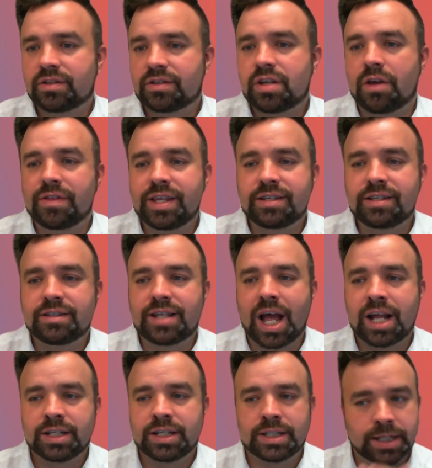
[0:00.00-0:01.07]
So this
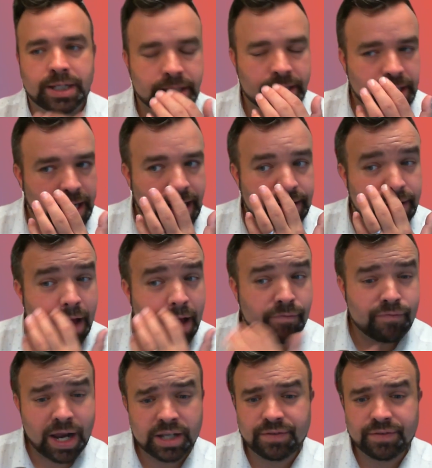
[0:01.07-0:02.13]
standard is a
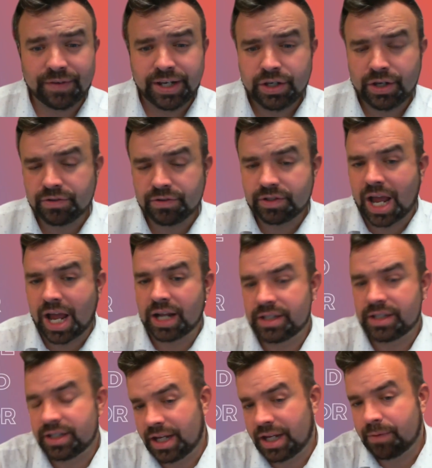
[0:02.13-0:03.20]
relatively new
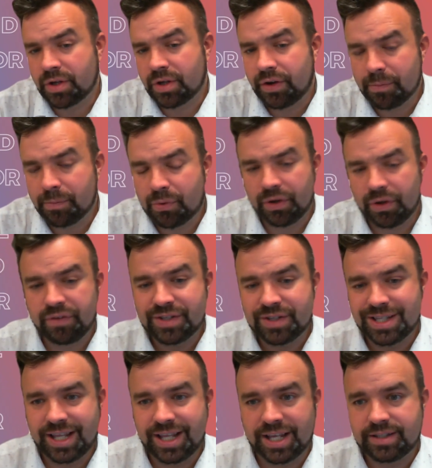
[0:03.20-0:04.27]
standard. It was only approved
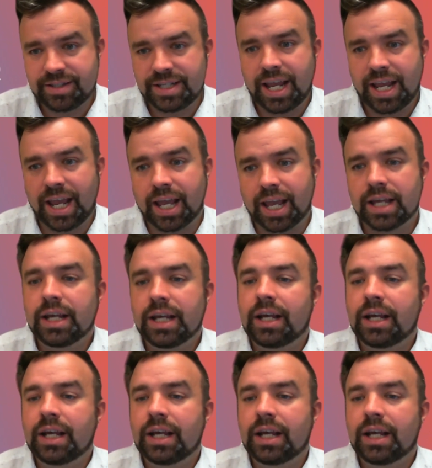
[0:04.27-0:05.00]
this year.